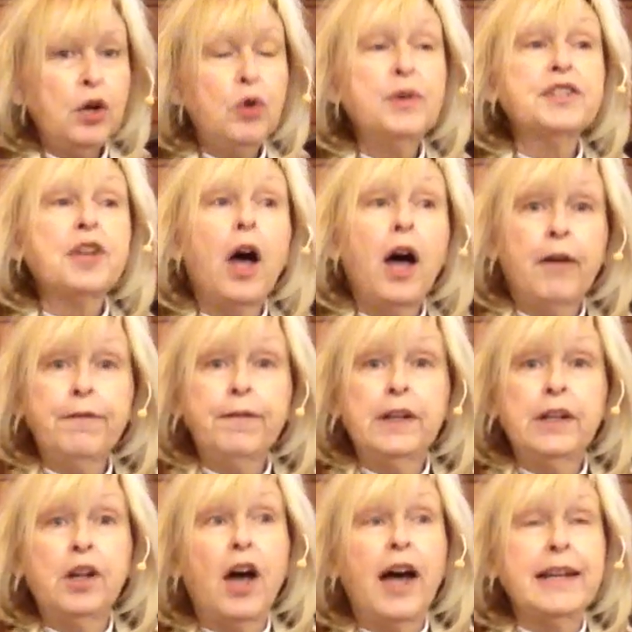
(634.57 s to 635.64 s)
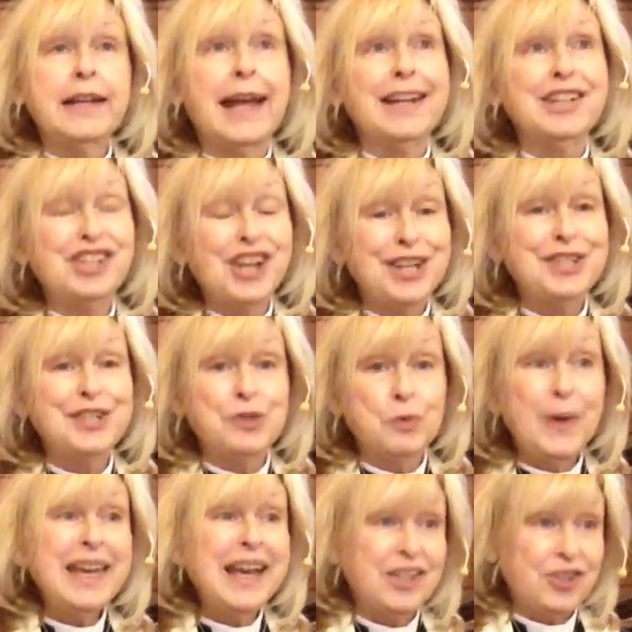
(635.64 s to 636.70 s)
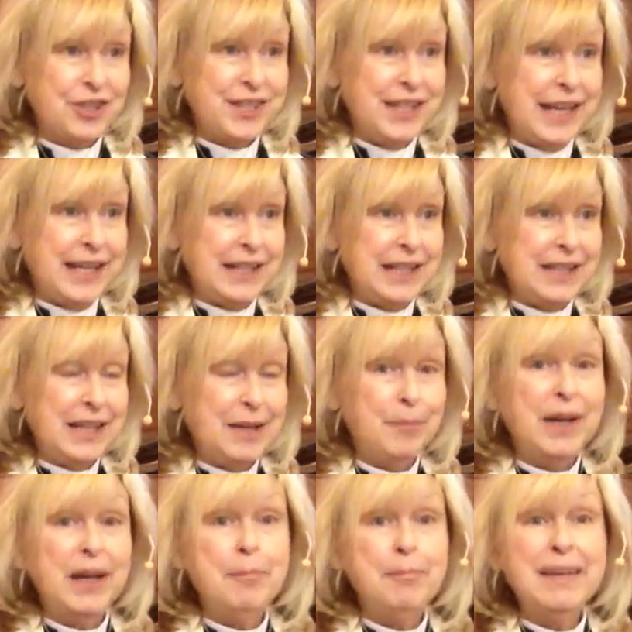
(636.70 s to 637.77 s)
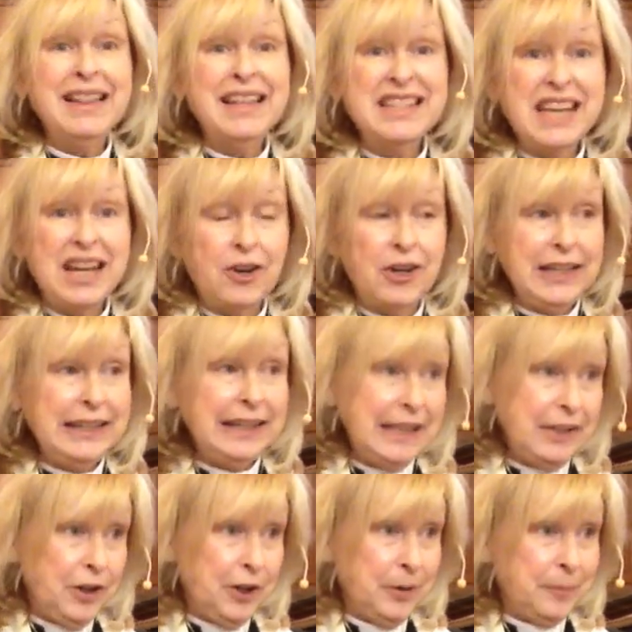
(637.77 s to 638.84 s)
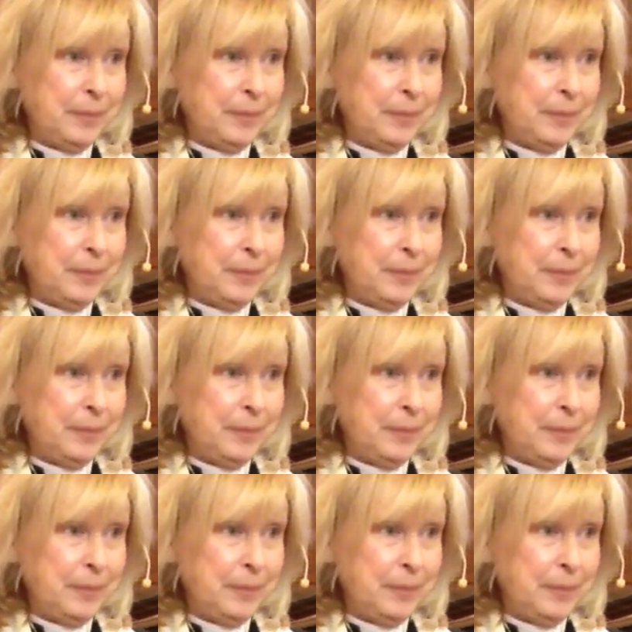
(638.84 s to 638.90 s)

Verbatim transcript: who is often not a judge as we understand it, but a military leader.